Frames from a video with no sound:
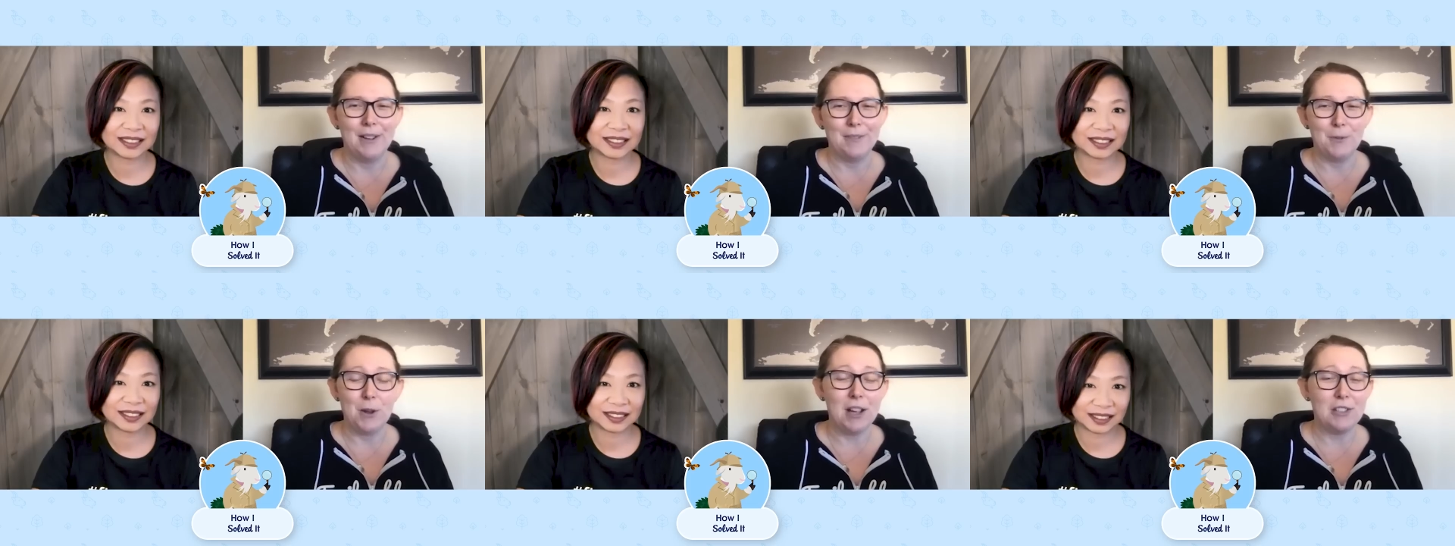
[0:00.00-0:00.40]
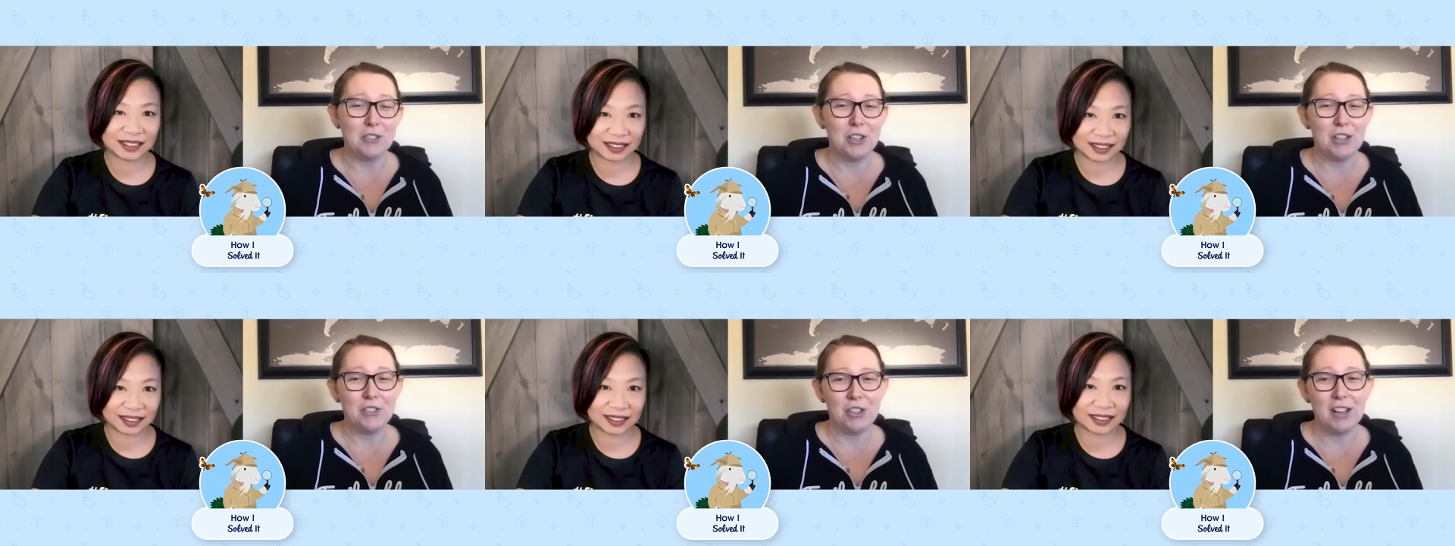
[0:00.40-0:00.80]

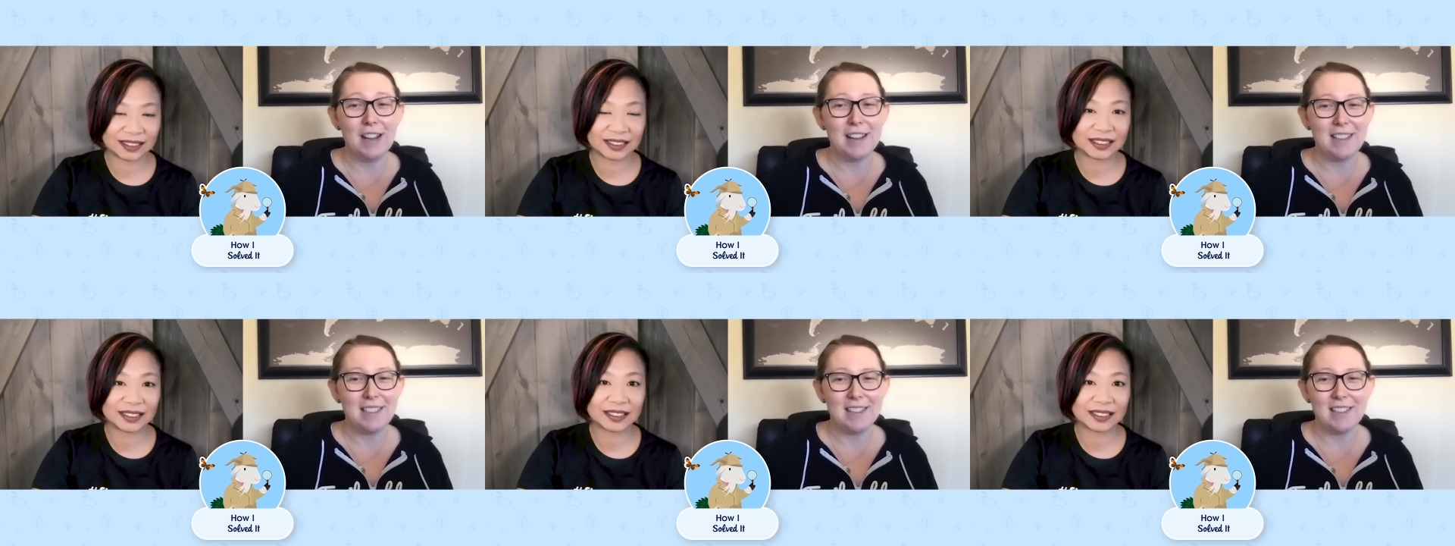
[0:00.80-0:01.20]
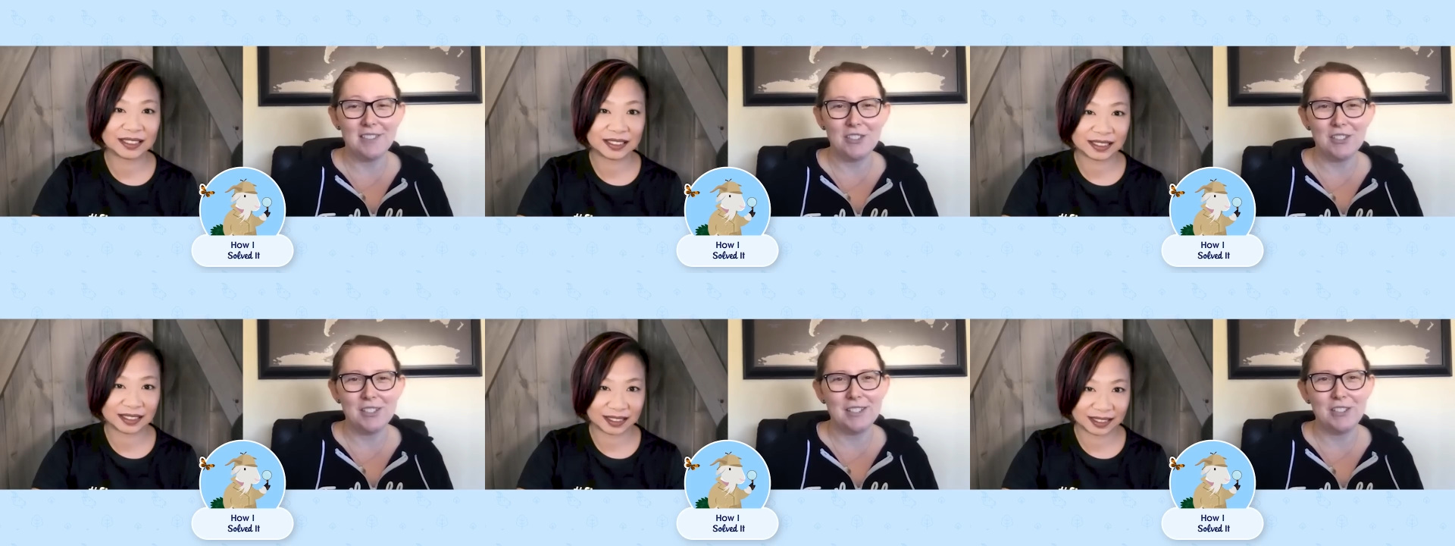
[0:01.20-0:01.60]
Speaker 1: not changing
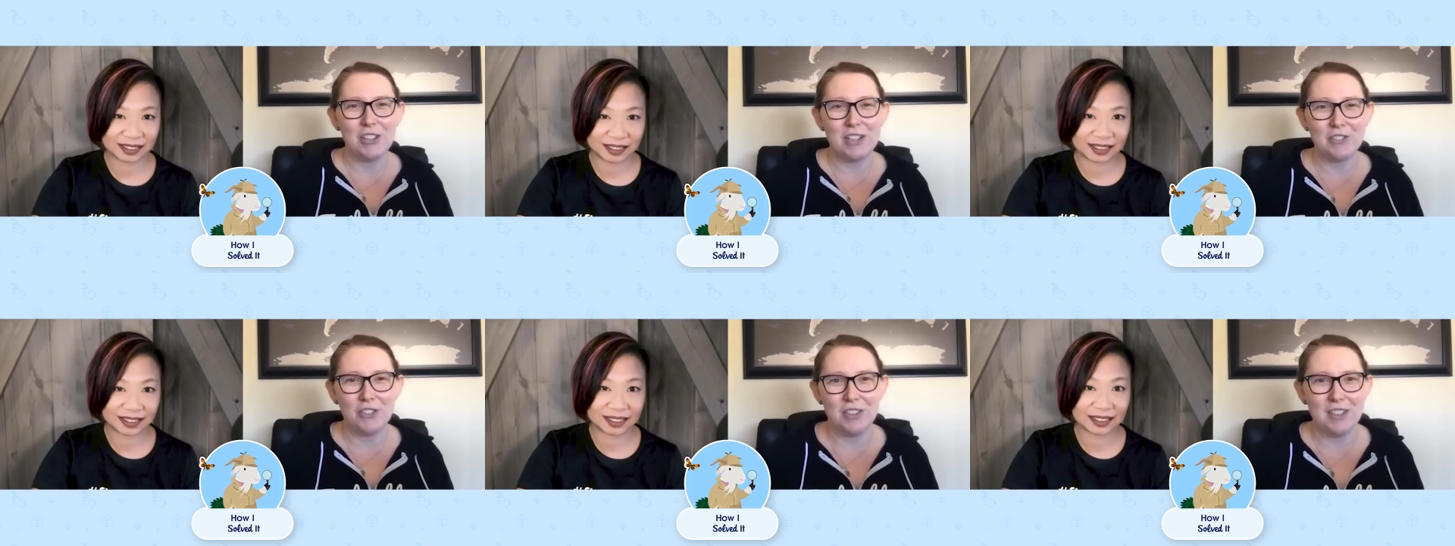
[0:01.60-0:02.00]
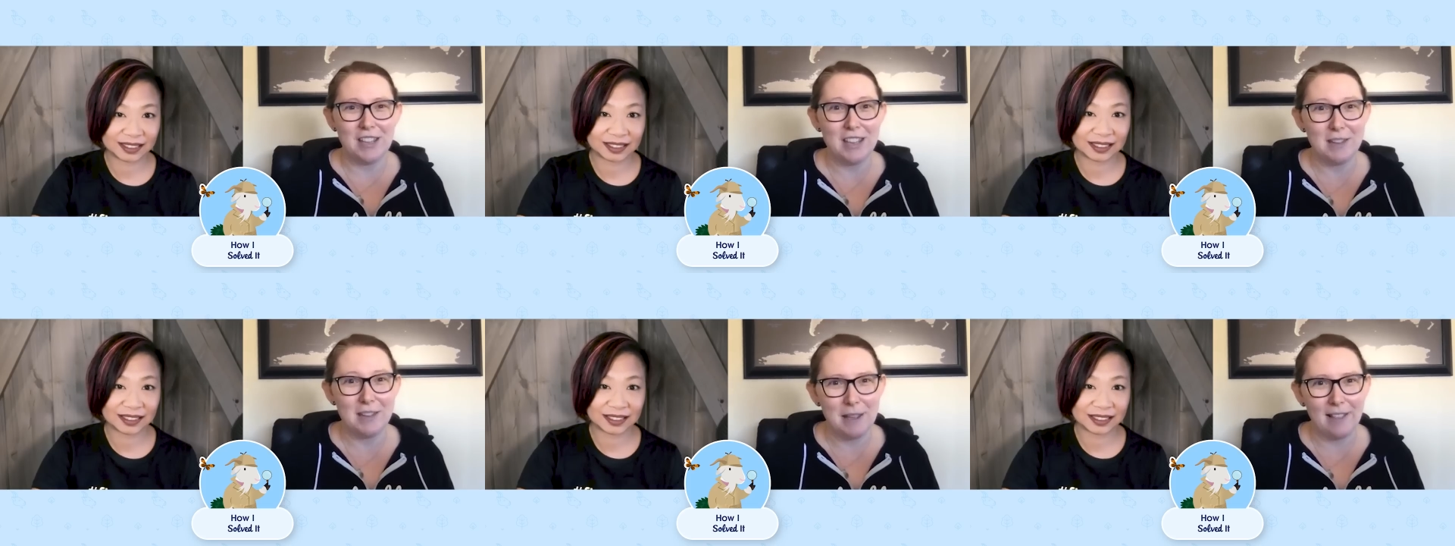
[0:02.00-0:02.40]
anything, just changing the